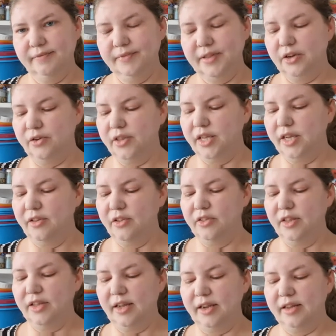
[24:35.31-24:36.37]
the only other
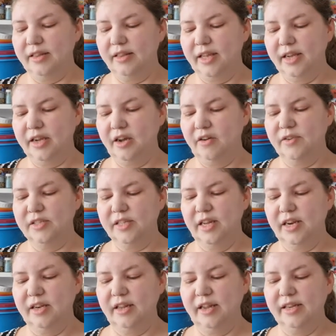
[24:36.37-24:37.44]
thing I can think of is
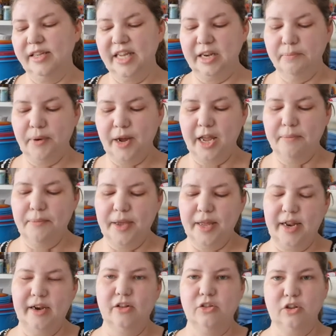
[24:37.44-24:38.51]
that they did pipe it
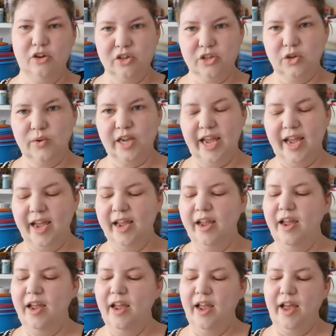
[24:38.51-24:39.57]
and it looked okay,
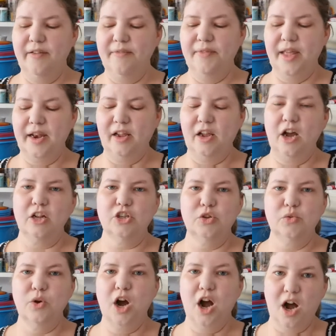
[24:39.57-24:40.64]
and then it got
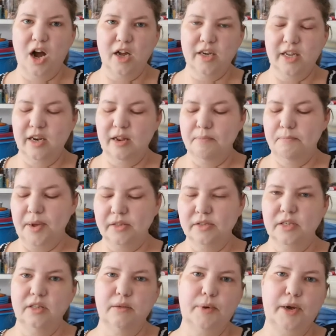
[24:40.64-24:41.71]
too hot and it
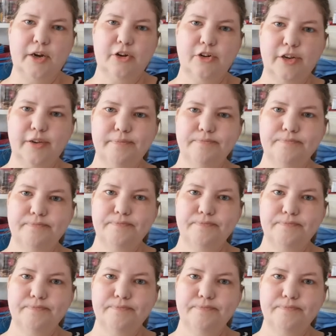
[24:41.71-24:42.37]
melted the buttercream.